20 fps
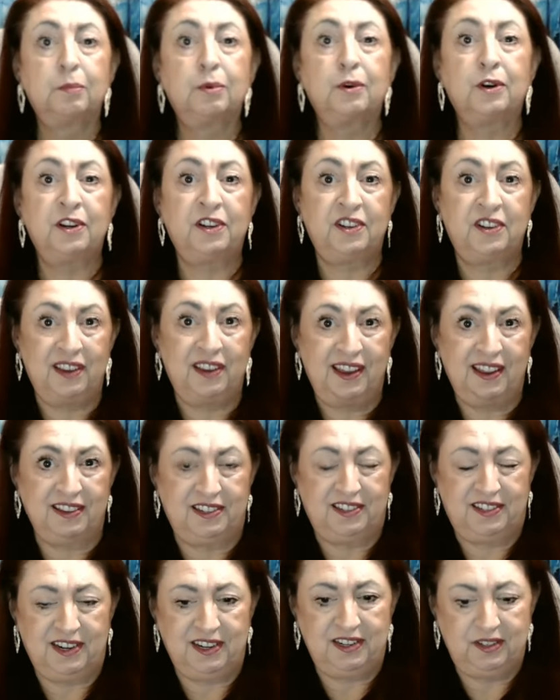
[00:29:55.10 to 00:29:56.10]
Bush
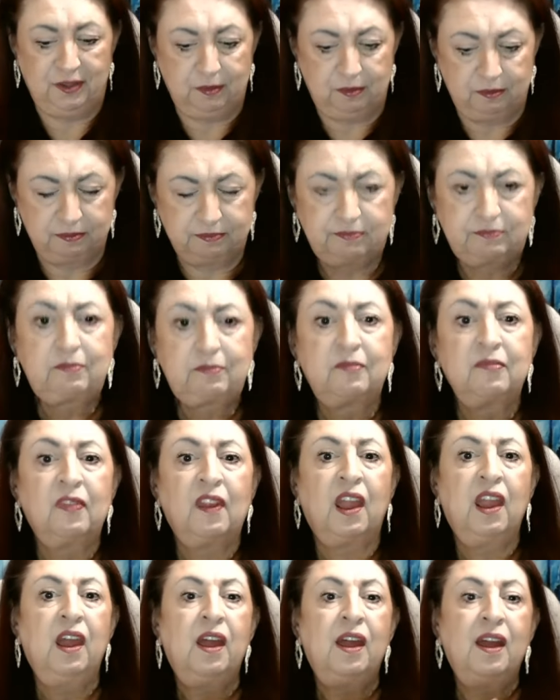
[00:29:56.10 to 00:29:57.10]
Institute.
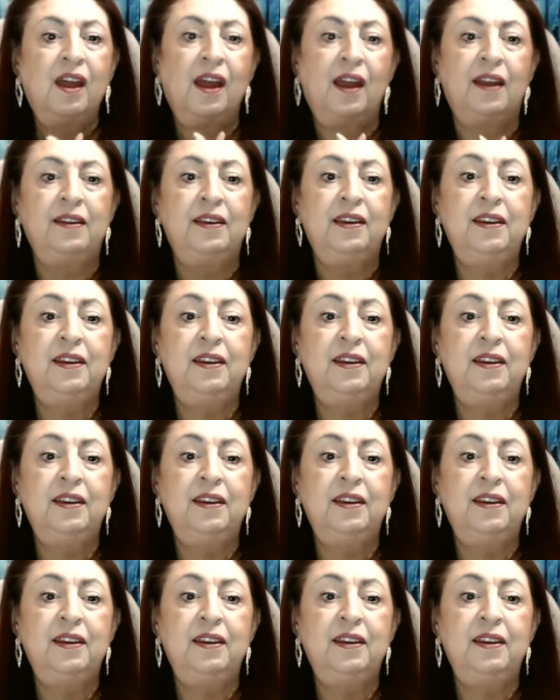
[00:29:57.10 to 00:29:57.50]
And